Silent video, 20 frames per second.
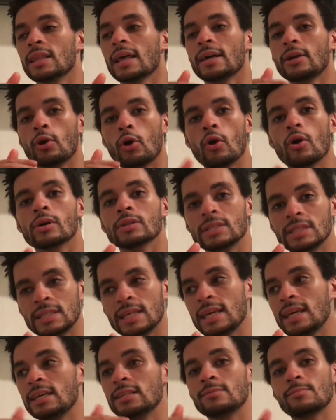like on
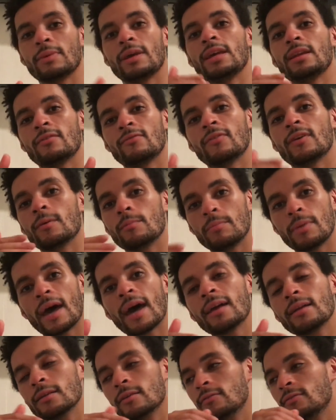stage main event
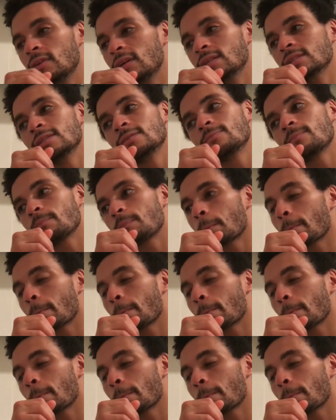battle events,